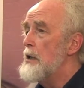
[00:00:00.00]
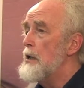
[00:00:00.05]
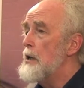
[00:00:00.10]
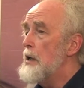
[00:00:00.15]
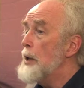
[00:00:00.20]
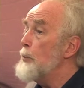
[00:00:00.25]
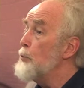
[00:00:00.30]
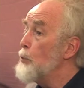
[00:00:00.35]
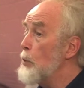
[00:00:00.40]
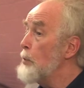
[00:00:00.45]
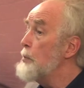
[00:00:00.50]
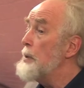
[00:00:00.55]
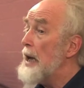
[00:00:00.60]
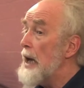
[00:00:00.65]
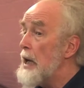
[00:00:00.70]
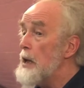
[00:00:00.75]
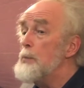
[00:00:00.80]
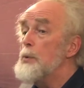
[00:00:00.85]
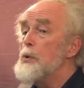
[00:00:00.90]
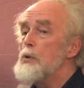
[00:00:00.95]
It will be
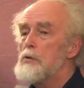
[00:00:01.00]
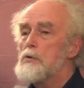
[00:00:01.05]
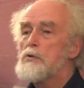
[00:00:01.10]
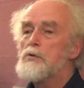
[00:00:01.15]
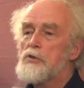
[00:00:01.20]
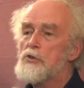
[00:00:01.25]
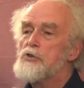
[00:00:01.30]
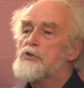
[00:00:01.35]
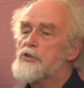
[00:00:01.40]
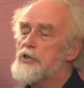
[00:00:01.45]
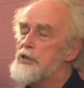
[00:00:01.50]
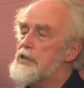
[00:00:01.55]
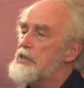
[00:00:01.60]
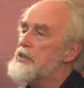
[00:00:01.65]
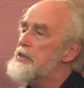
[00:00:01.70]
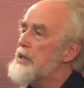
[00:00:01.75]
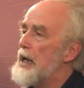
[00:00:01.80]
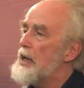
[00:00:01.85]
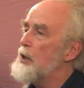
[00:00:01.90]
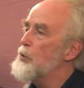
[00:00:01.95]
able to
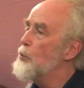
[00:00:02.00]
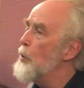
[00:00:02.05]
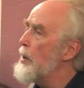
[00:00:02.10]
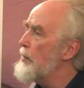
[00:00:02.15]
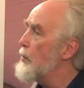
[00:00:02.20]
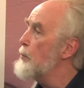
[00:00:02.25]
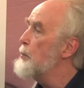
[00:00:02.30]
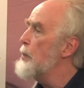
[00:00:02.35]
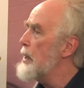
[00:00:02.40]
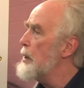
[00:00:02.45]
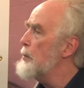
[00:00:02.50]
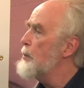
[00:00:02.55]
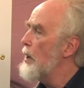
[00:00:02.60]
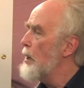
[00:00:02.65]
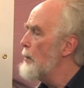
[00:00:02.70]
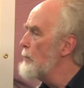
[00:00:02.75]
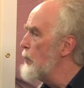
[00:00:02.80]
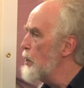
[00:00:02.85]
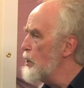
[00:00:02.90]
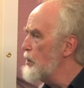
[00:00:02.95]
detect whether people
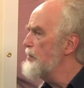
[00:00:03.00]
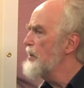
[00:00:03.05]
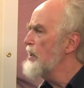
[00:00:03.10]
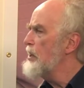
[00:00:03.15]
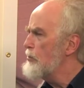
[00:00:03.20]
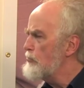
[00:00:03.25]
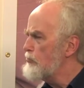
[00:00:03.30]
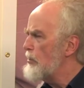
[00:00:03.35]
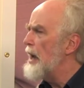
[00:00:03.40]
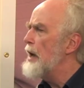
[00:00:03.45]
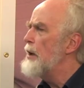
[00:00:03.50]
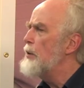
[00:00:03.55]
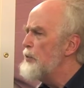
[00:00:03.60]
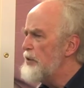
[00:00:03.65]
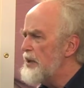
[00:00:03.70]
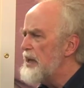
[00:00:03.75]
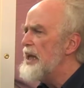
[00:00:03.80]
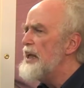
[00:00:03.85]
are moving around